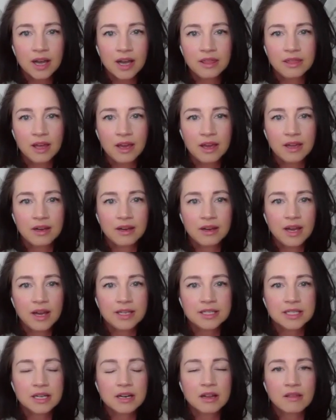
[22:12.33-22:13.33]
And then
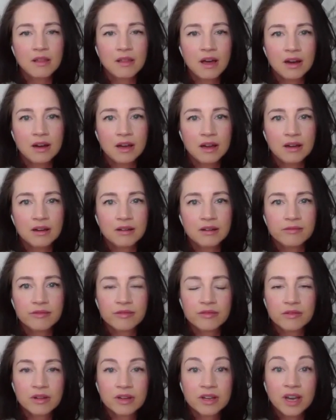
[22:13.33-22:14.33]
I did a lot of
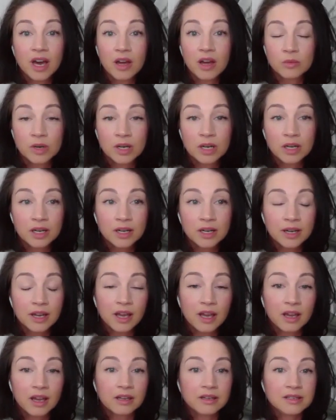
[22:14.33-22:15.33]
gut work
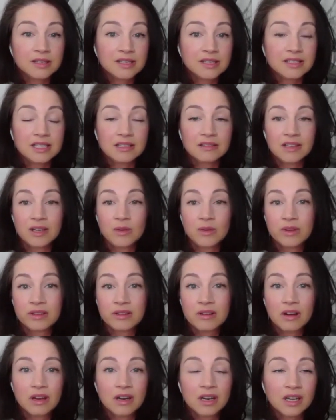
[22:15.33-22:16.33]
and dealing
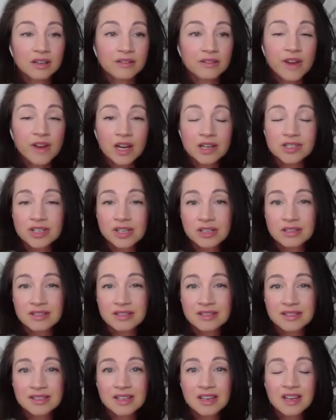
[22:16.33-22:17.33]
with chronic
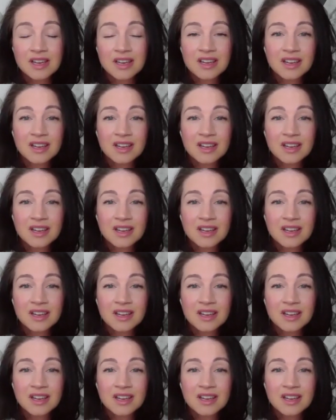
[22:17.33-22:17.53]
infections,